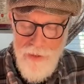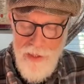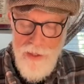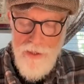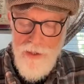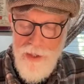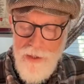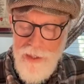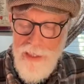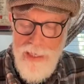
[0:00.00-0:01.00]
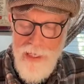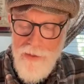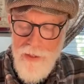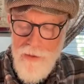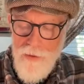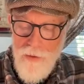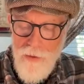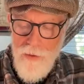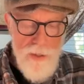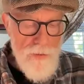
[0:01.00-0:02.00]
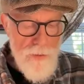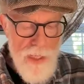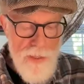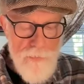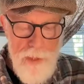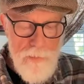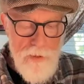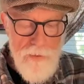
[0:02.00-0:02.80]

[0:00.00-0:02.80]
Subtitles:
thing she could get out of control and drive people